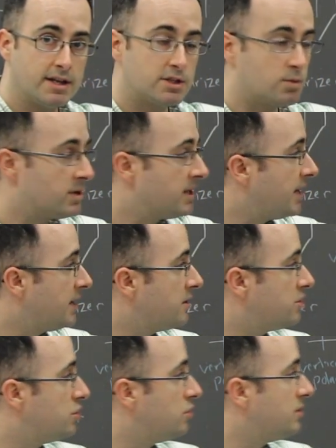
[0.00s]
is
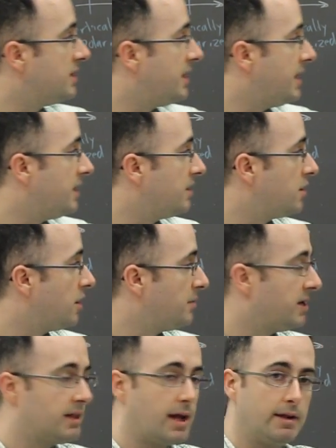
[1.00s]
related to the
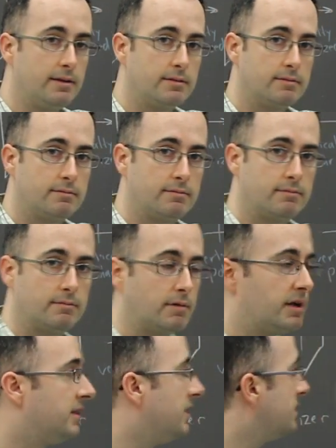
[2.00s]
incoming light,
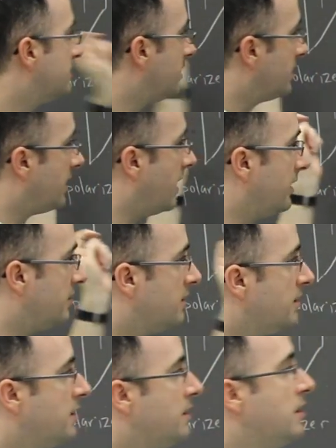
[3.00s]
right, the incident light,
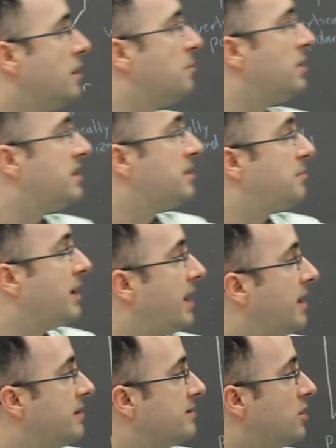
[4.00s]
but it
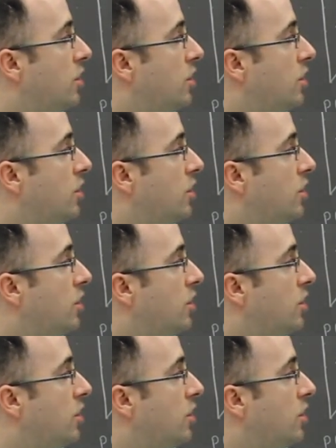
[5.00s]
depends